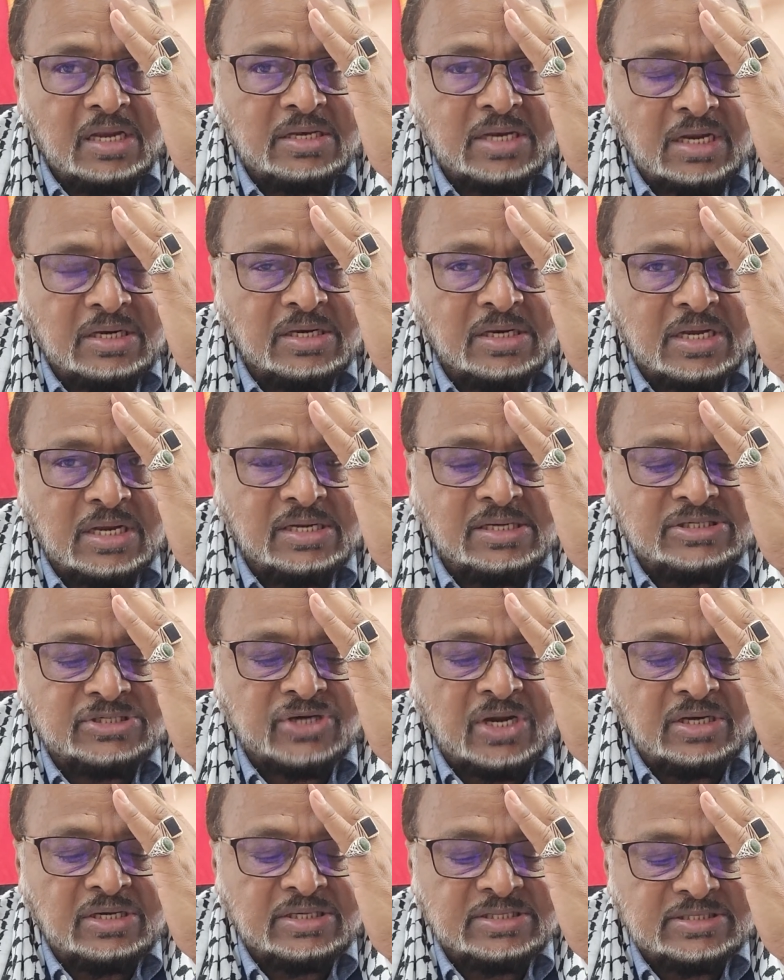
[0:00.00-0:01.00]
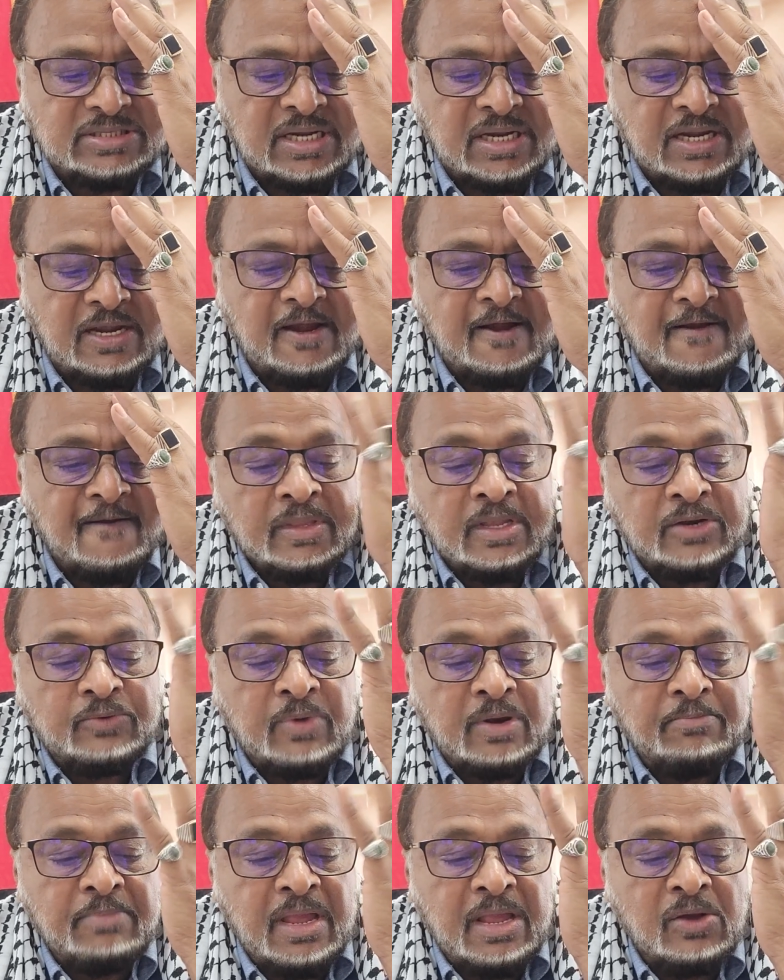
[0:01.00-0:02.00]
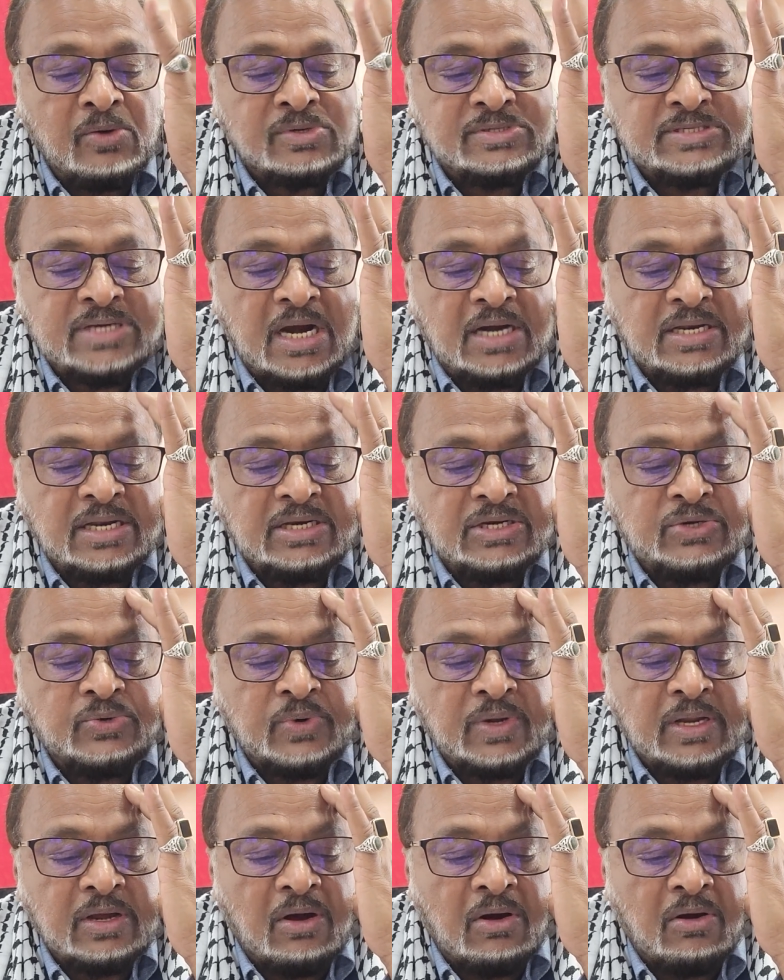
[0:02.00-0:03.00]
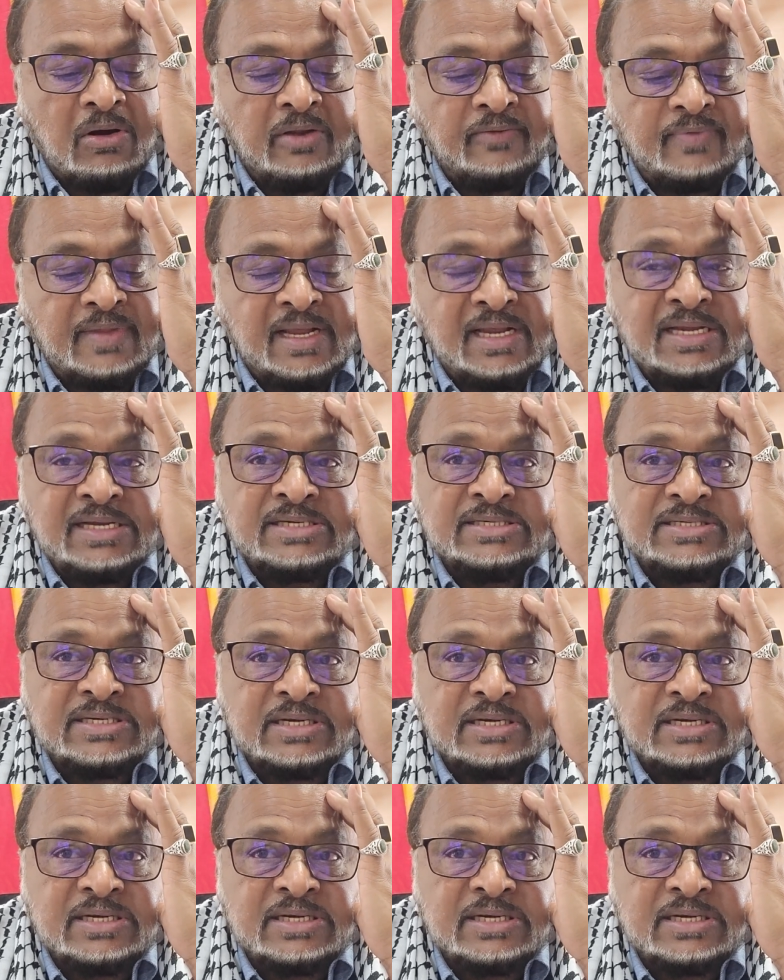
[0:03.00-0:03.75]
Technically, he's trying to say that when Mingo started doing all of these